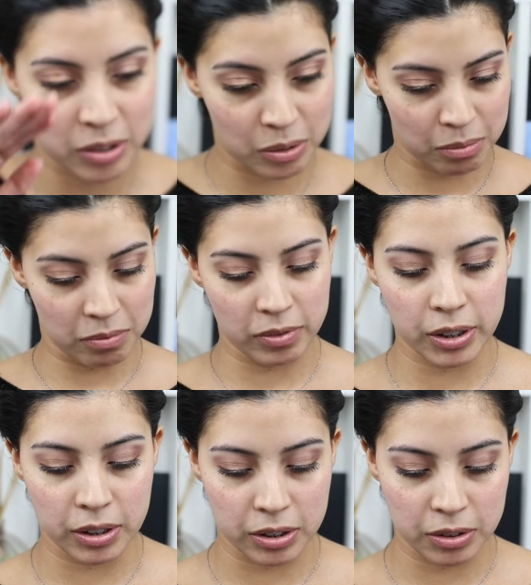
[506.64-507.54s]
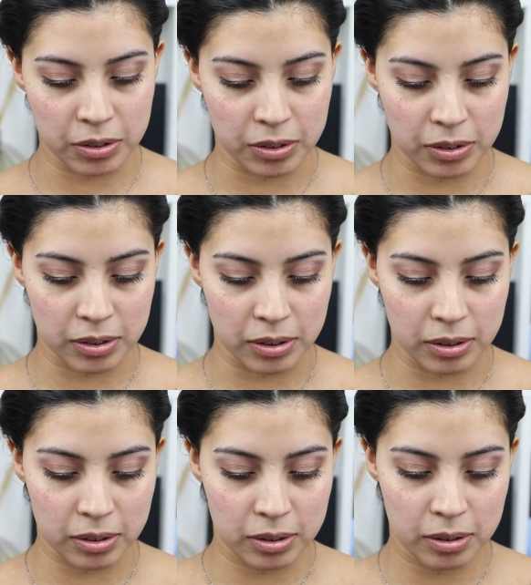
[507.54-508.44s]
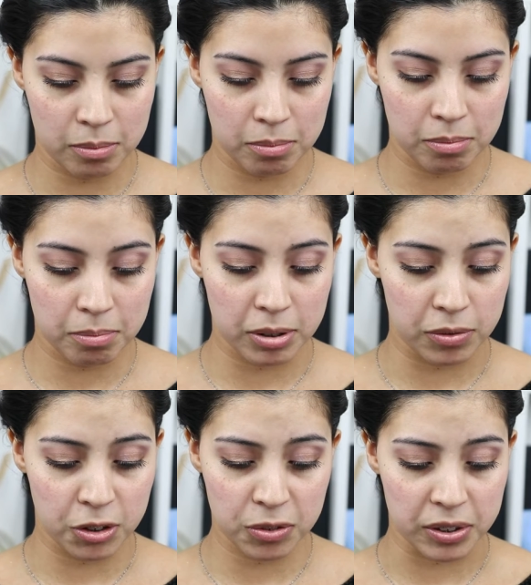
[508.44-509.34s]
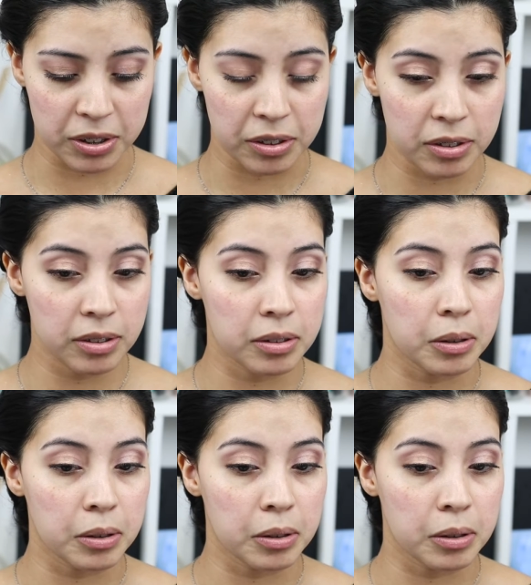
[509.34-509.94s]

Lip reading: It's very interesting, but it feels fantastic.